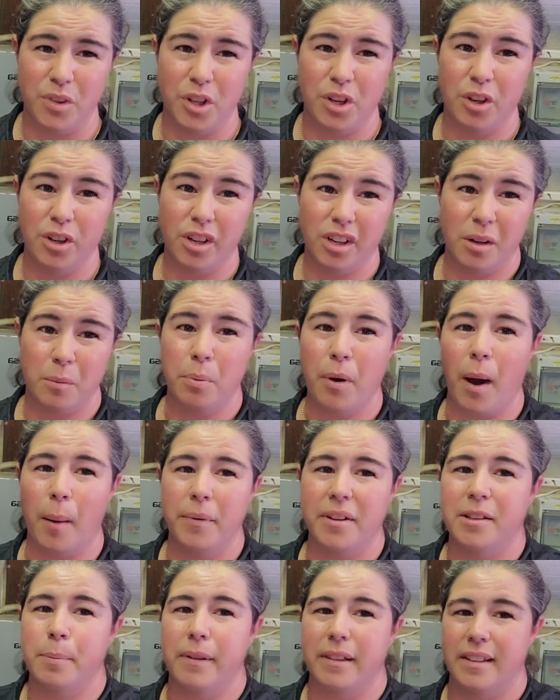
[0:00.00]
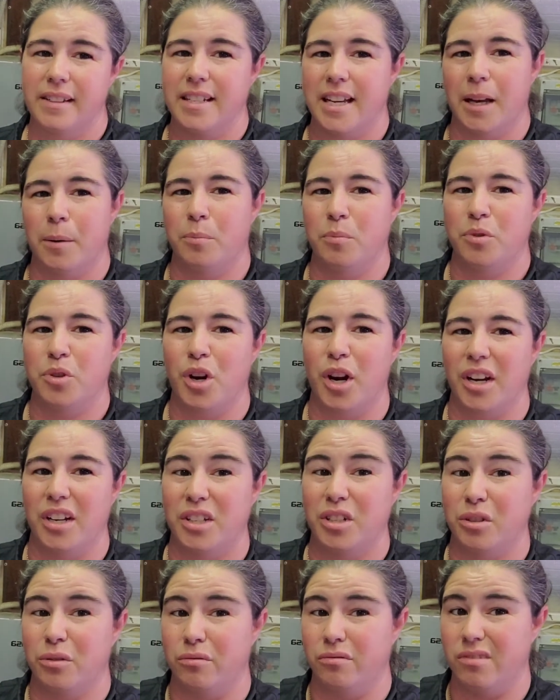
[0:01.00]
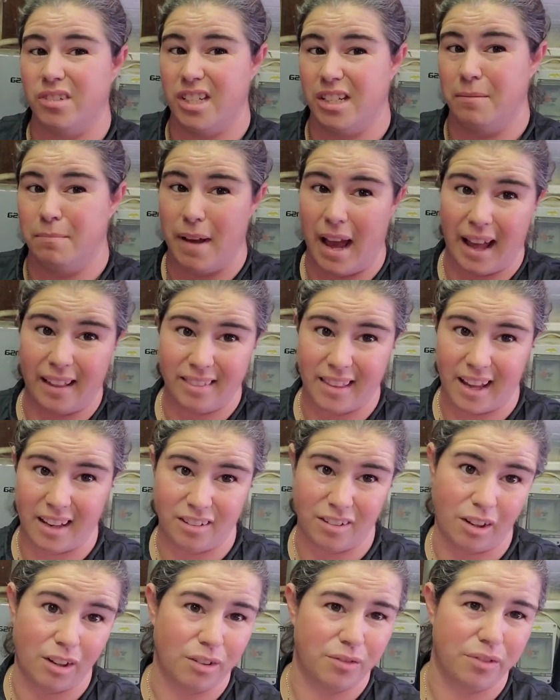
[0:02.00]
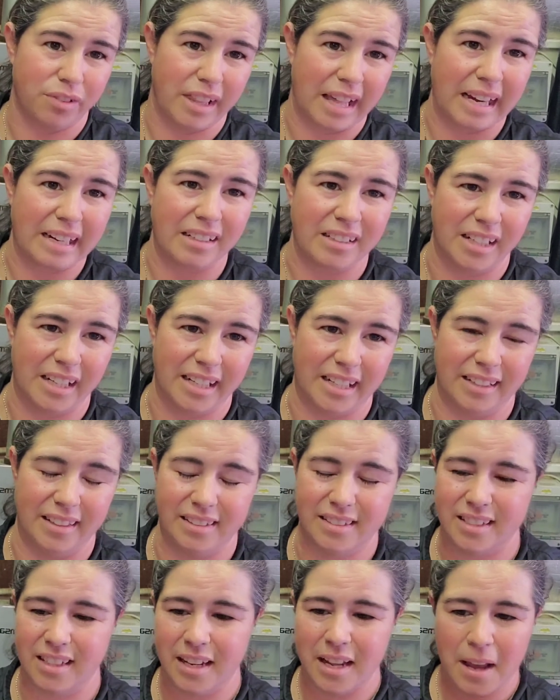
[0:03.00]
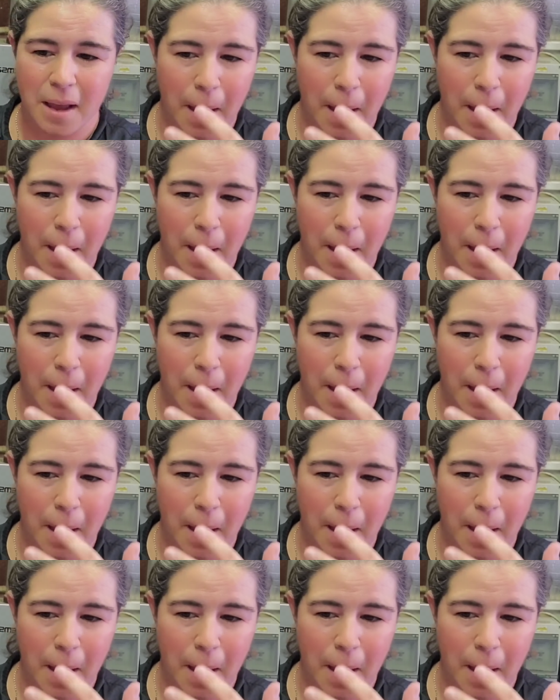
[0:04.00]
you're going to probably spend the time trying to demat that dog for that client.